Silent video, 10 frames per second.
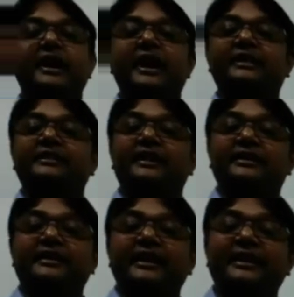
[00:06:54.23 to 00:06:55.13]
and they
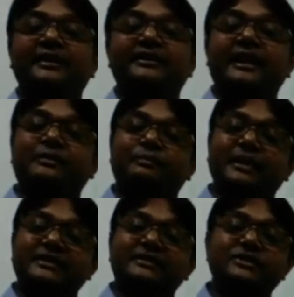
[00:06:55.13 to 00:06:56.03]
are carrying that
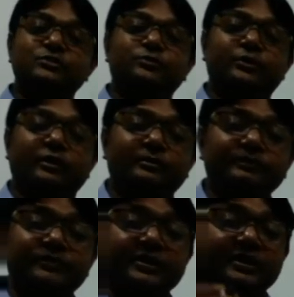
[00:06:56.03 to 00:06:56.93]
message from